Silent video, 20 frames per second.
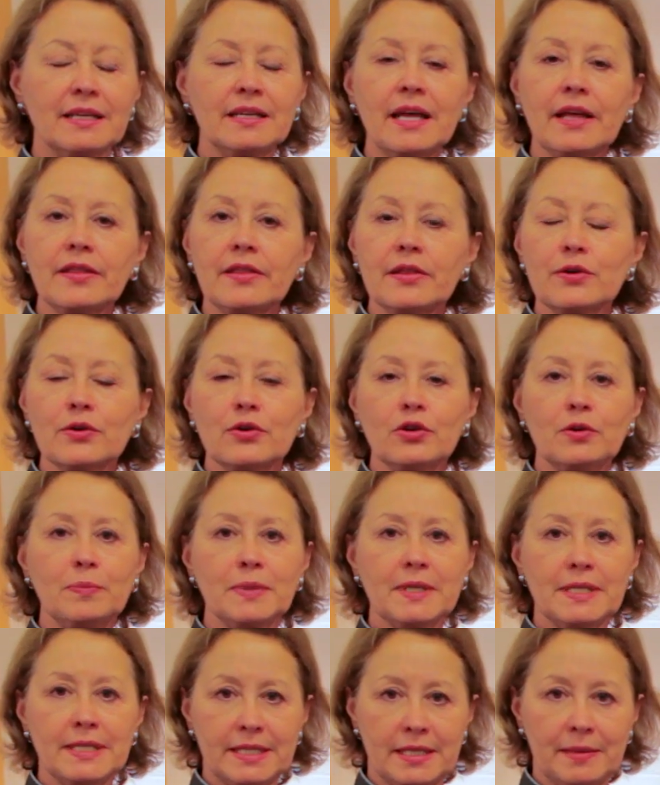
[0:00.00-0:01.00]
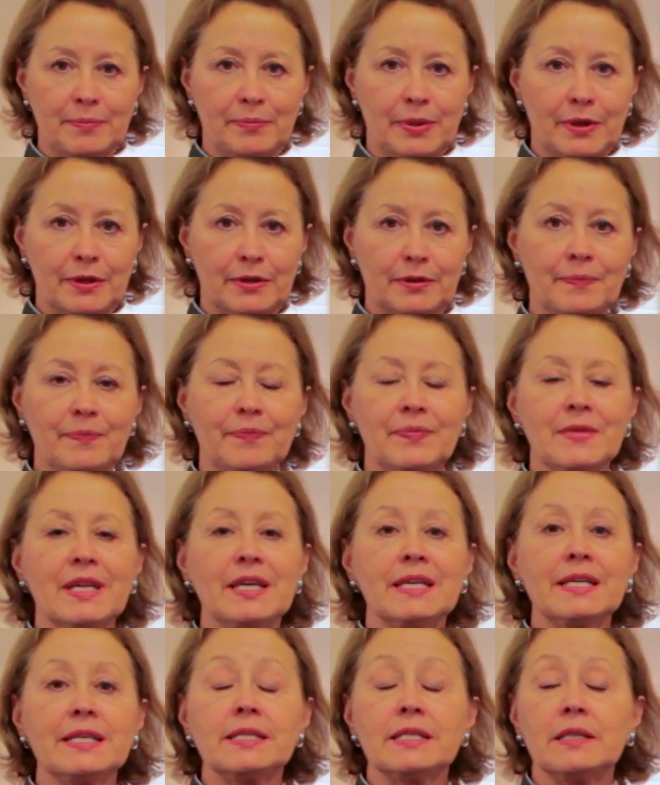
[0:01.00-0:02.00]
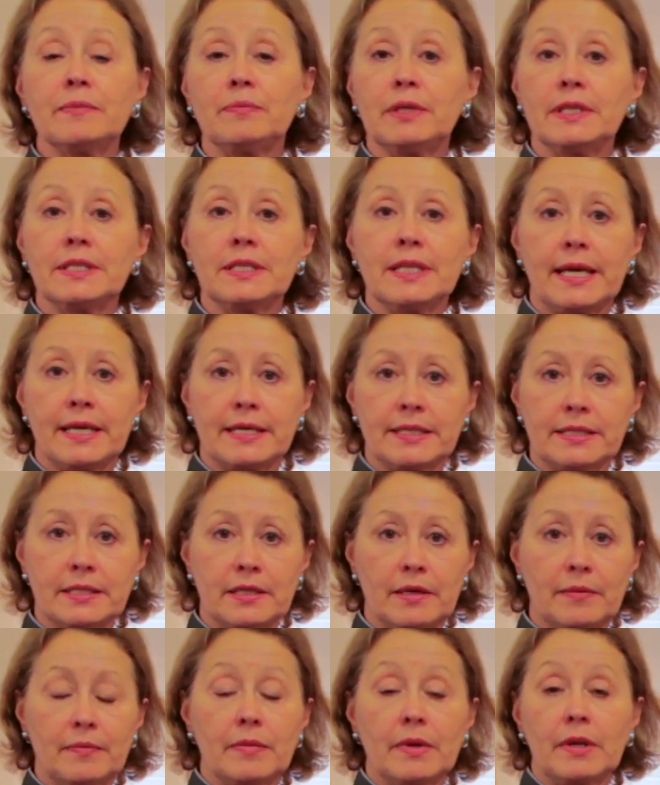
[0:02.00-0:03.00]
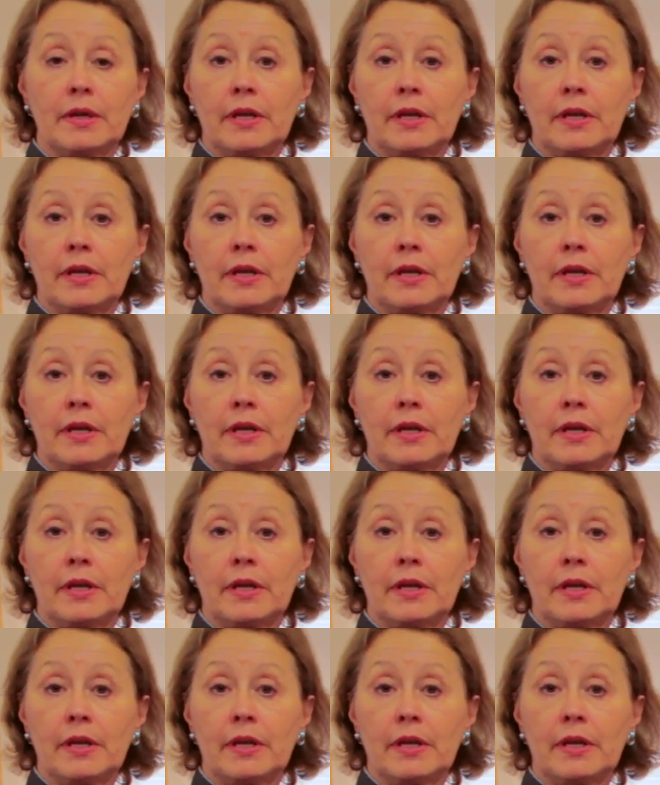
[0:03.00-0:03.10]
Nothing could be simpler. Simply take some